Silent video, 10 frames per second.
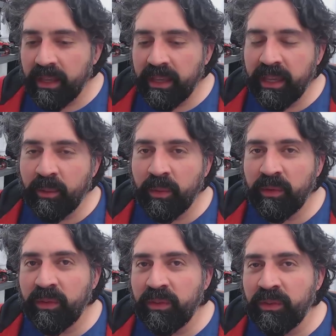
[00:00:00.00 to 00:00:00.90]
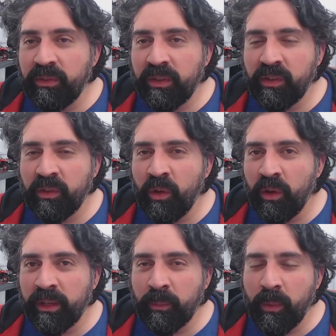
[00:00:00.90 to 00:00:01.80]
it was just
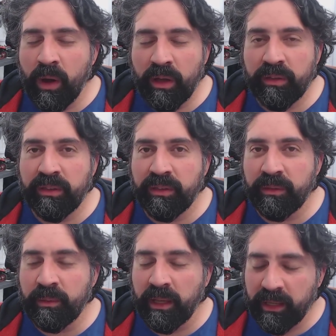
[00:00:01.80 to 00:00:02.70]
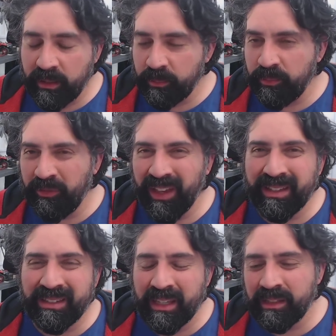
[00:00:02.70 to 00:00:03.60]
not worth like
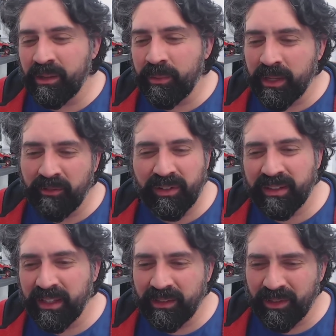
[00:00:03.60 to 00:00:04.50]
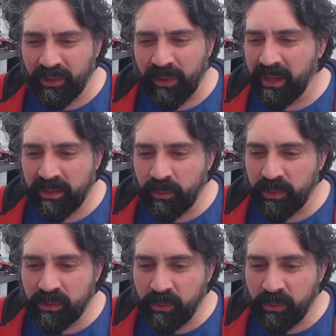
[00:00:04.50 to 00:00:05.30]
fixing them and everything to do it. It just wasn't